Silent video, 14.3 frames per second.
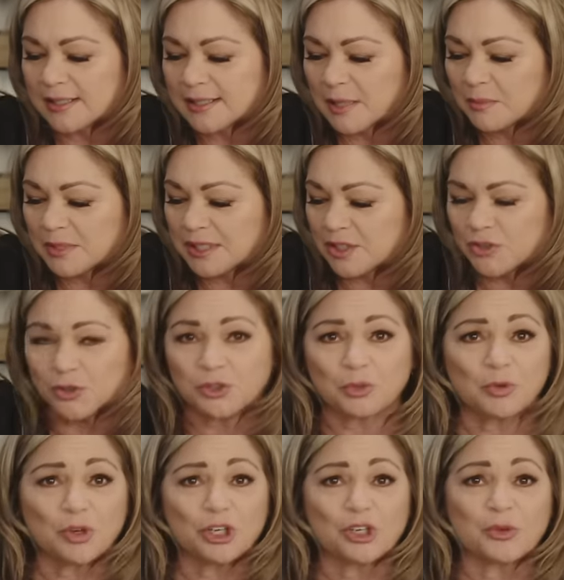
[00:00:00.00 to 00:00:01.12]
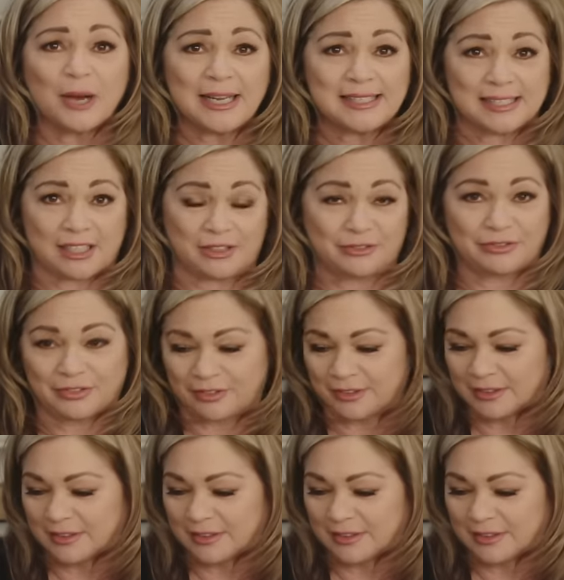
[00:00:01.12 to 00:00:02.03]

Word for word: some sizzles are more aggressive.